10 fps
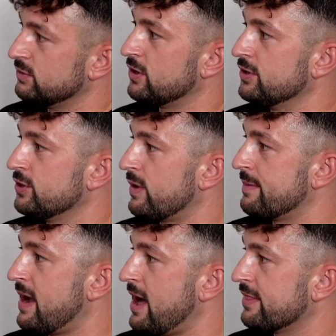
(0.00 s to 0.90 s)
you're on your right
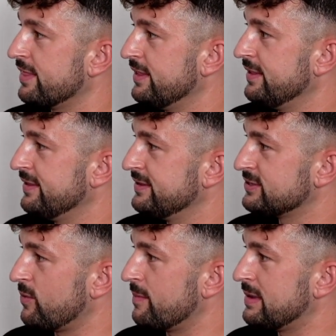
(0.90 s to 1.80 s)
path. So I
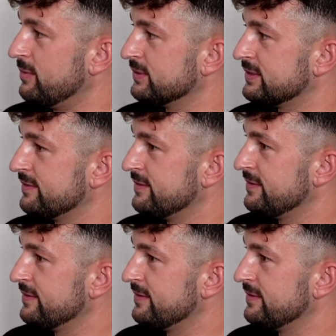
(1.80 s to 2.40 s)
want people to